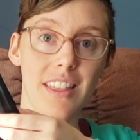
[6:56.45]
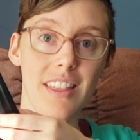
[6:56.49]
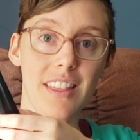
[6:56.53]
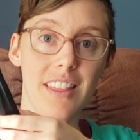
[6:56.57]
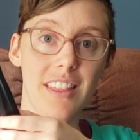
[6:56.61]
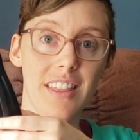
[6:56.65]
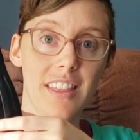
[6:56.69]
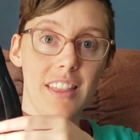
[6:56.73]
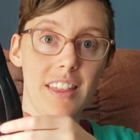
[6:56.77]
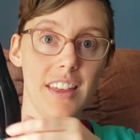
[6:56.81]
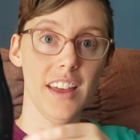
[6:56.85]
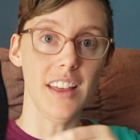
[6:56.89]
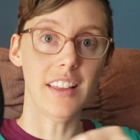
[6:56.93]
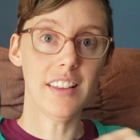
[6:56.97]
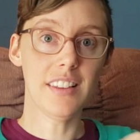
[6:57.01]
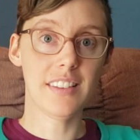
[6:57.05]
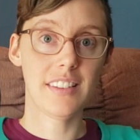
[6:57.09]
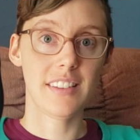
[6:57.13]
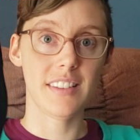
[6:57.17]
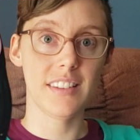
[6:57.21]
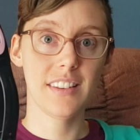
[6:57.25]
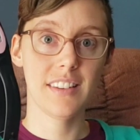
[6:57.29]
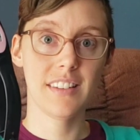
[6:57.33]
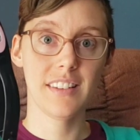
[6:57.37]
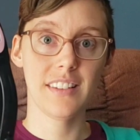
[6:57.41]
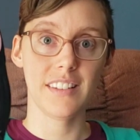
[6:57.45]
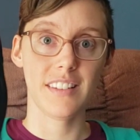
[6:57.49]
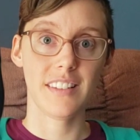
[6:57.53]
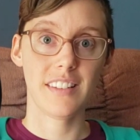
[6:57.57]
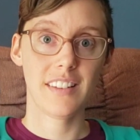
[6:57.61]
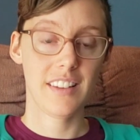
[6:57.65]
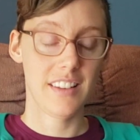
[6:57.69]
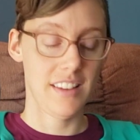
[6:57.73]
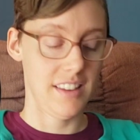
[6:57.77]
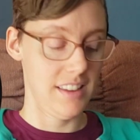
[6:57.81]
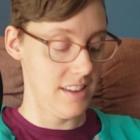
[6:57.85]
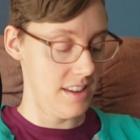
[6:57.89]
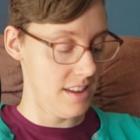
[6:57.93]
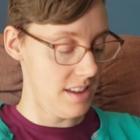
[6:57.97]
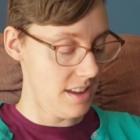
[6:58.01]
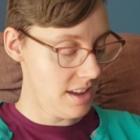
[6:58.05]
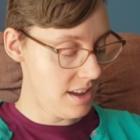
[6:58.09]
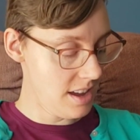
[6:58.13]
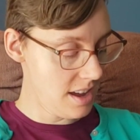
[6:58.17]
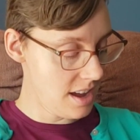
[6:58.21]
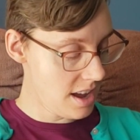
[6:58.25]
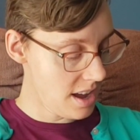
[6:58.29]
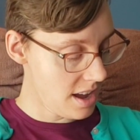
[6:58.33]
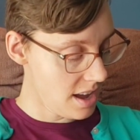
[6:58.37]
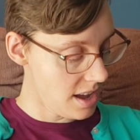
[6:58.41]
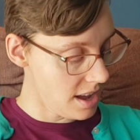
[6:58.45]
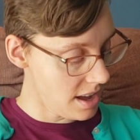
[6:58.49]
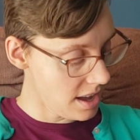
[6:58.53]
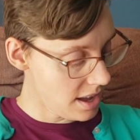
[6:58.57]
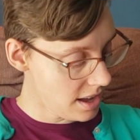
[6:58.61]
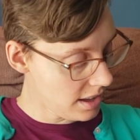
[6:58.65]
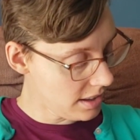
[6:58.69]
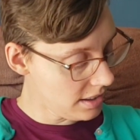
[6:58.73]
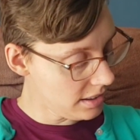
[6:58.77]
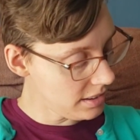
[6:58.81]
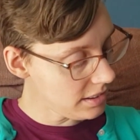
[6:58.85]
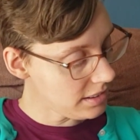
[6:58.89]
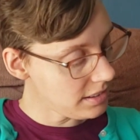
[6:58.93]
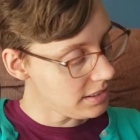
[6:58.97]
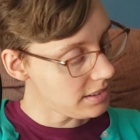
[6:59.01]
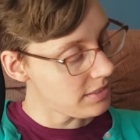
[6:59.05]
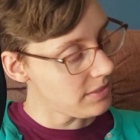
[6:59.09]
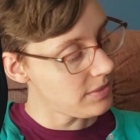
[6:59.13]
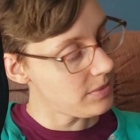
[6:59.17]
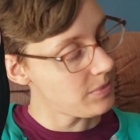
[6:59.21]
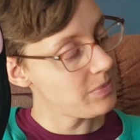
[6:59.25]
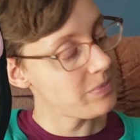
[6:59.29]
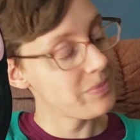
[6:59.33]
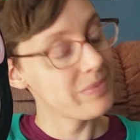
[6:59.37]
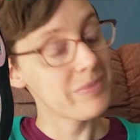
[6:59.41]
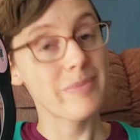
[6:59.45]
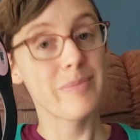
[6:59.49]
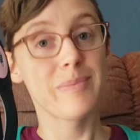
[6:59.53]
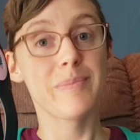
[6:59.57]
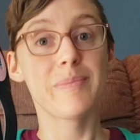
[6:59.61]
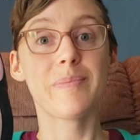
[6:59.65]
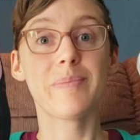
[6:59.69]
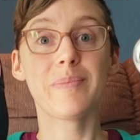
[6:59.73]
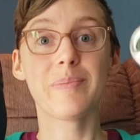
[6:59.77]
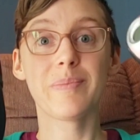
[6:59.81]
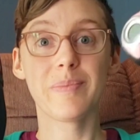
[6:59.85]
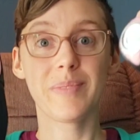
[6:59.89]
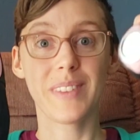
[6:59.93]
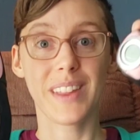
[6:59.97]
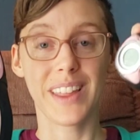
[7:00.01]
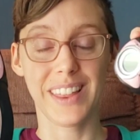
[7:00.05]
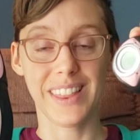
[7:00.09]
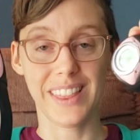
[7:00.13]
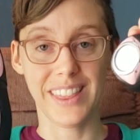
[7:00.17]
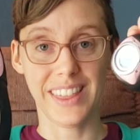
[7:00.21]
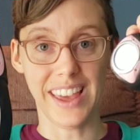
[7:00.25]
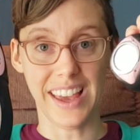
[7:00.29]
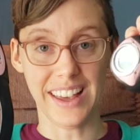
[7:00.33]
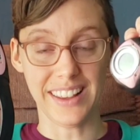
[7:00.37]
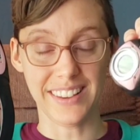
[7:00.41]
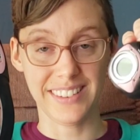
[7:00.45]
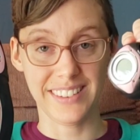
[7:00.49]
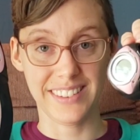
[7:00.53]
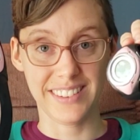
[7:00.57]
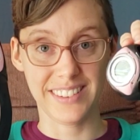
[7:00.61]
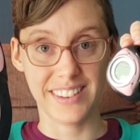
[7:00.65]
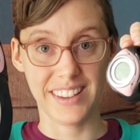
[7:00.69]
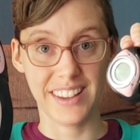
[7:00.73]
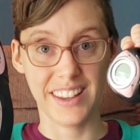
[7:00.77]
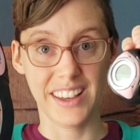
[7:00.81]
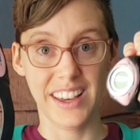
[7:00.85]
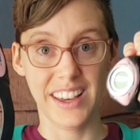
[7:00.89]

this and this.